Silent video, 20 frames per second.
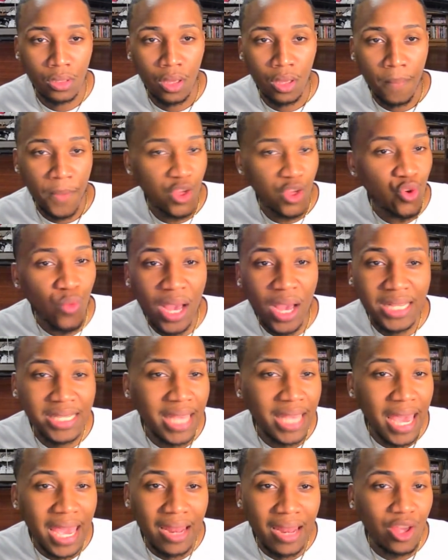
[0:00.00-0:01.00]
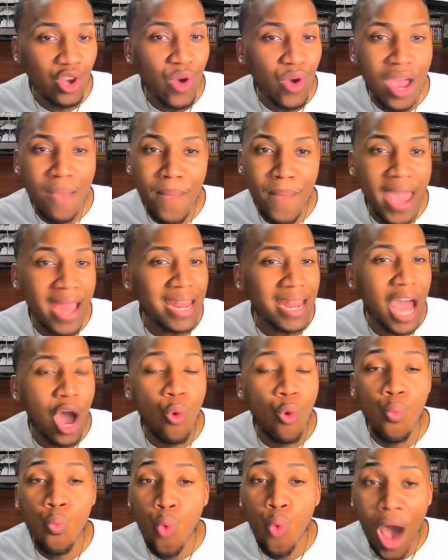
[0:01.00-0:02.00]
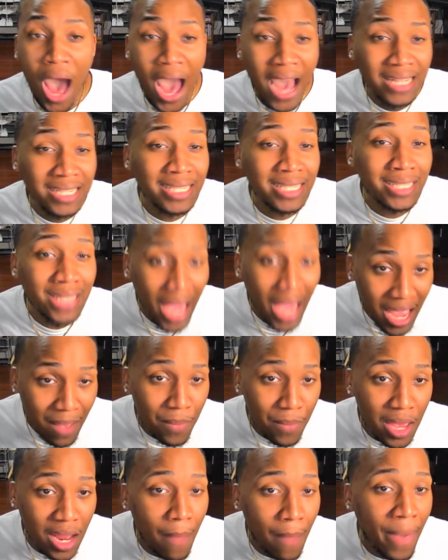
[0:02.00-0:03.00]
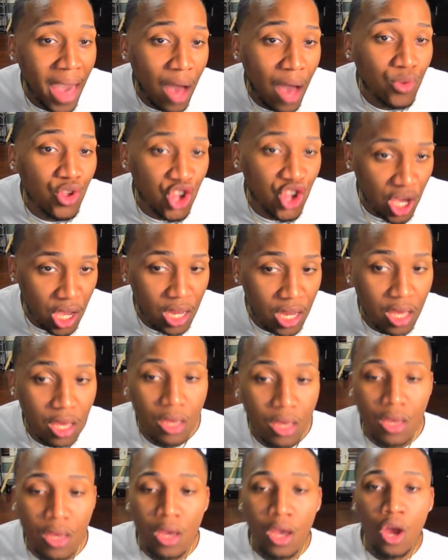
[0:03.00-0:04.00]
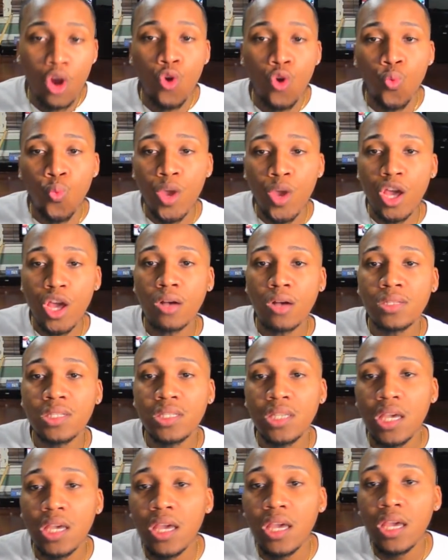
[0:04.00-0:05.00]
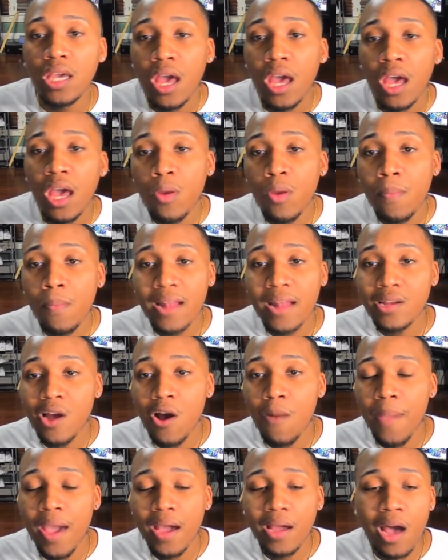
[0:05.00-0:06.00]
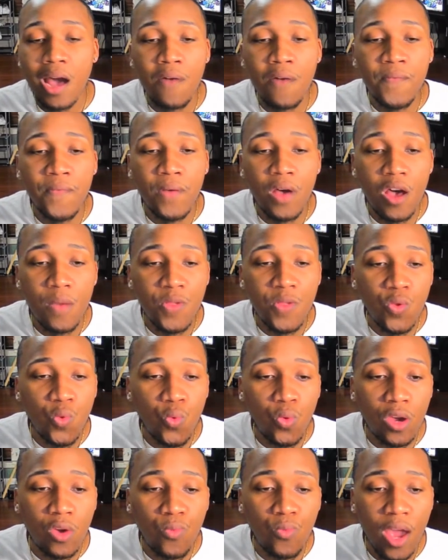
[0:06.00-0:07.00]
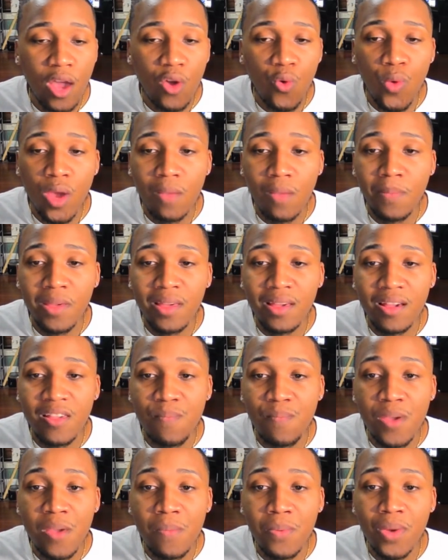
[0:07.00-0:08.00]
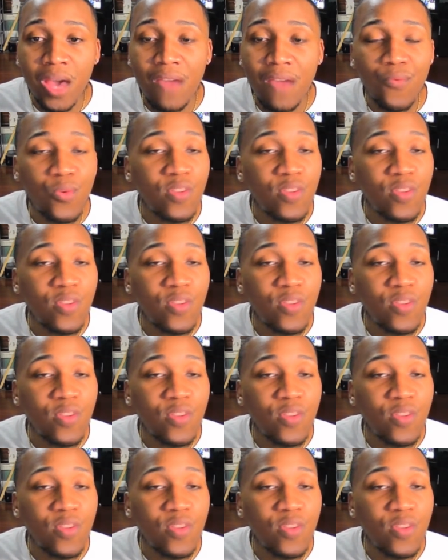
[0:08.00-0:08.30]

But you ain't said, you ain't made now one statement about Jennie. We gonna see. We're about to go back off um, screen right quick because people have